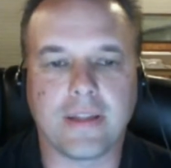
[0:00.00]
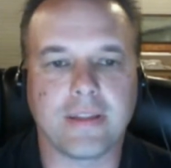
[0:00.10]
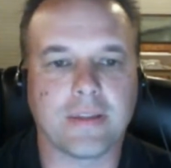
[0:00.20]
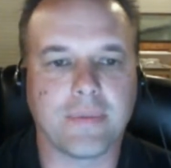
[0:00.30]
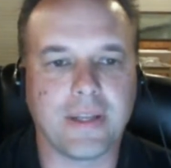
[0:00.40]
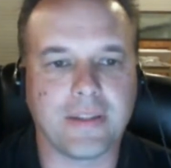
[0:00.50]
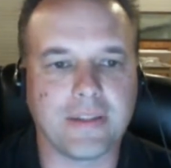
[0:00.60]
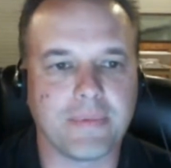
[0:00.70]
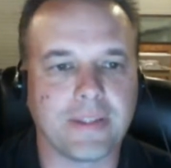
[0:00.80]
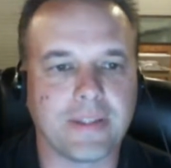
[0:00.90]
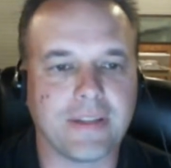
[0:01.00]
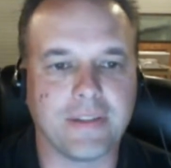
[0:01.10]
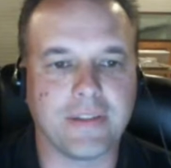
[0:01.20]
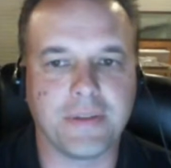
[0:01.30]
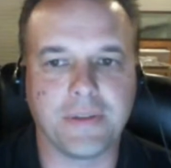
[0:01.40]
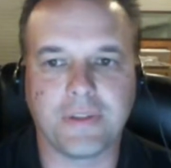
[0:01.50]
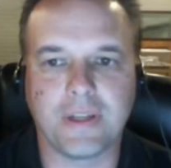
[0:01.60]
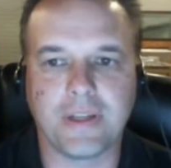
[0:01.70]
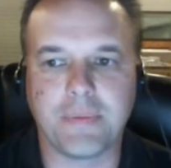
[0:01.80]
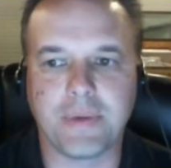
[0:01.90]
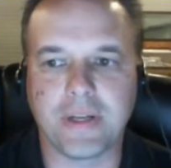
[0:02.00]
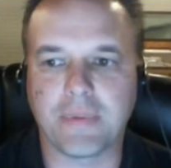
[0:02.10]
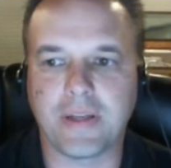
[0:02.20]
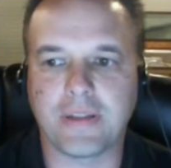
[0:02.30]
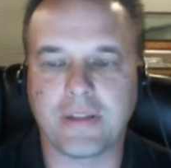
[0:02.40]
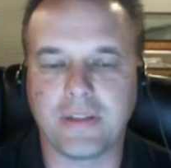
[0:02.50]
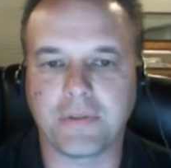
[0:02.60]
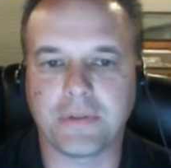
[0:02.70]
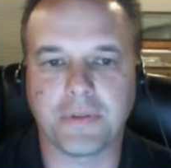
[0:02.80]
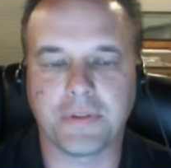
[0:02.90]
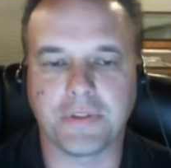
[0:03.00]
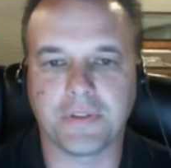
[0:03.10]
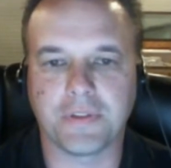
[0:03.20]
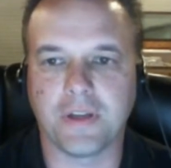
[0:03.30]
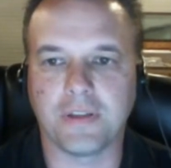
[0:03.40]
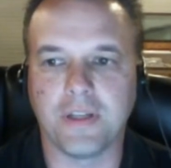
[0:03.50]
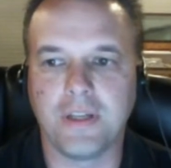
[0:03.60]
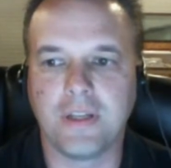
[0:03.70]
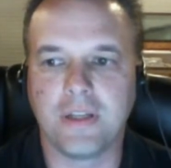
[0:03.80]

think the bad thing about that too is that depending upon the distro